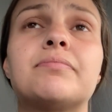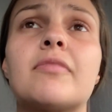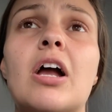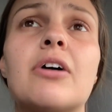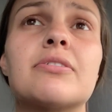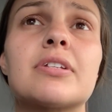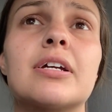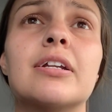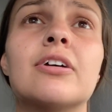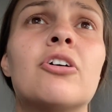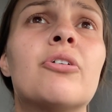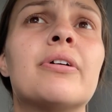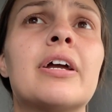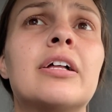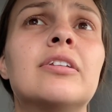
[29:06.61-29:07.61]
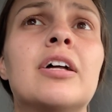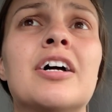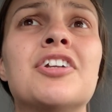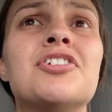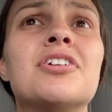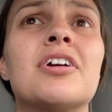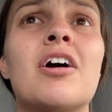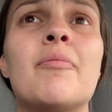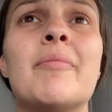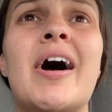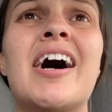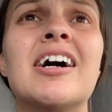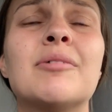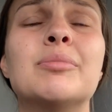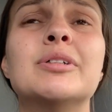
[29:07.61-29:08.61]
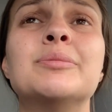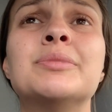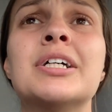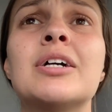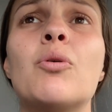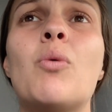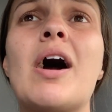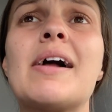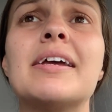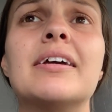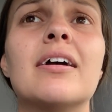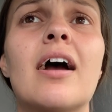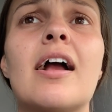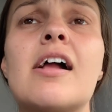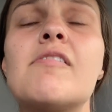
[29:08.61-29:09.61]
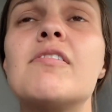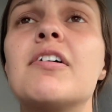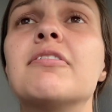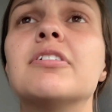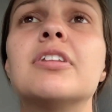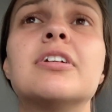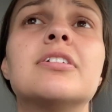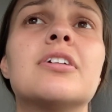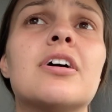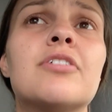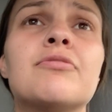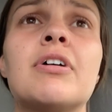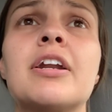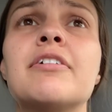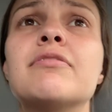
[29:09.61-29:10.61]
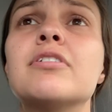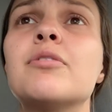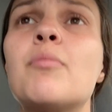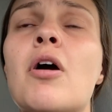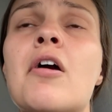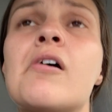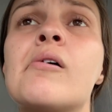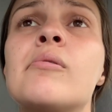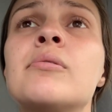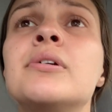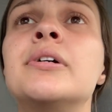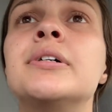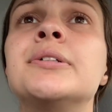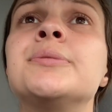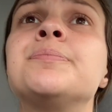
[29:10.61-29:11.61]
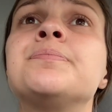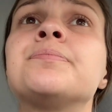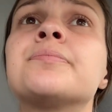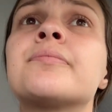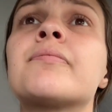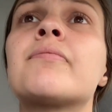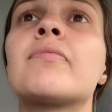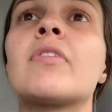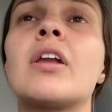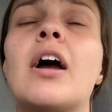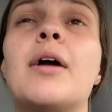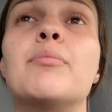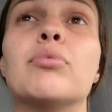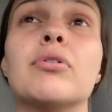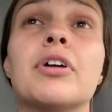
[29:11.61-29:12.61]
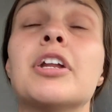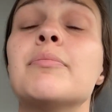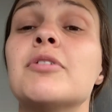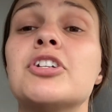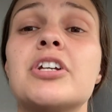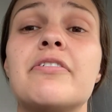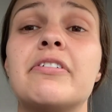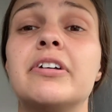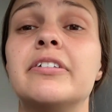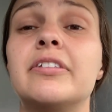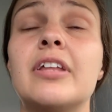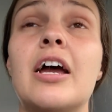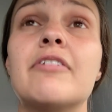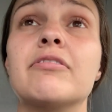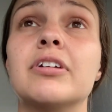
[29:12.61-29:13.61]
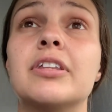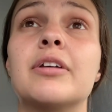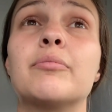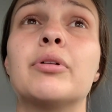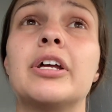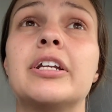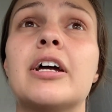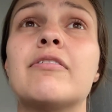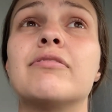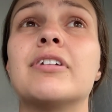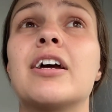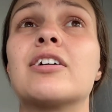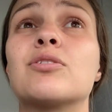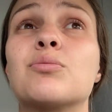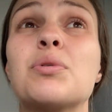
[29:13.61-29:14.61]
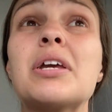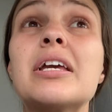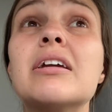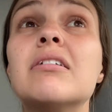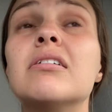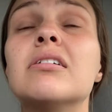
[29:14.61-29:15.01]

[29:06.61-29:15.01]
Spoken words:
I was gonna go and get lunch and come back, but I'm like, why? I have everything done, ready for tomorrow. I pretty much have everything planned out for next week.